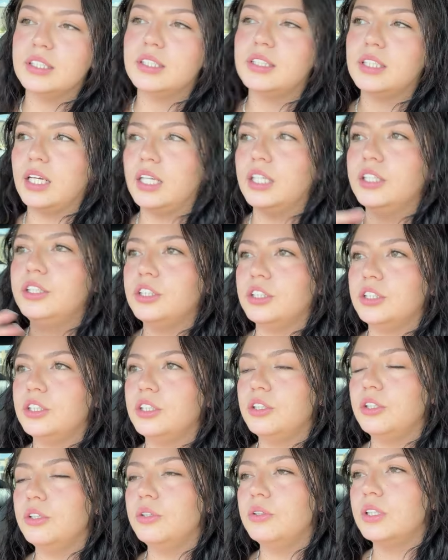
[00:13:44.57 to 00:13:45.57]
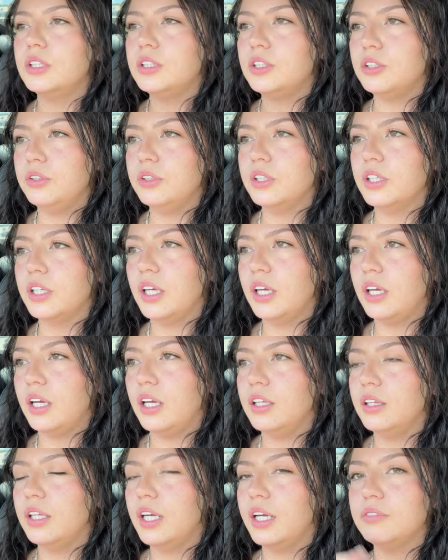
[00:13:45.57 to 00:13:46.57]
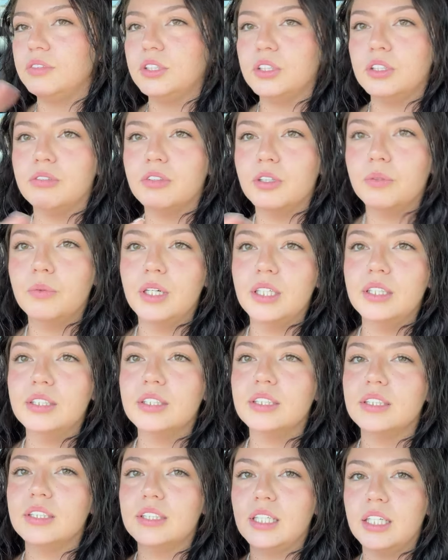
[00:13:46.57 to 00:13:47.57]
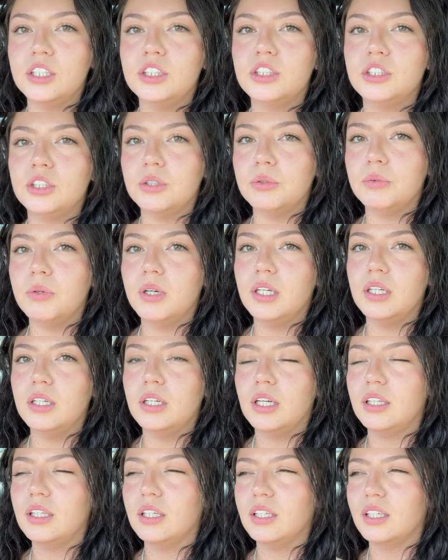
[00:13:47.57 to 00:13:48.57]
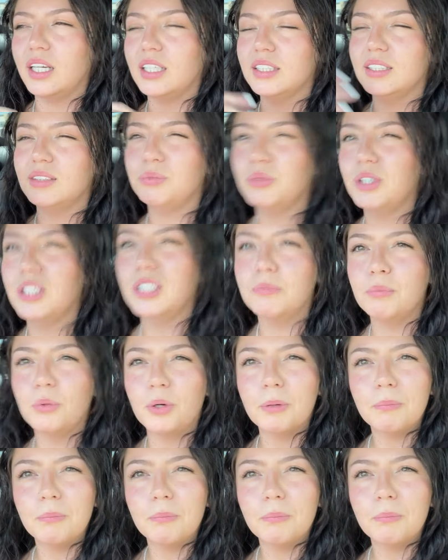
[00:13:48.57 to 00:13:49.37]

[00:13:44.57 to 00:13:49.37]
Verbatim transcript: stage two tuner kit. They have two different ones. The stage two one I think has more like more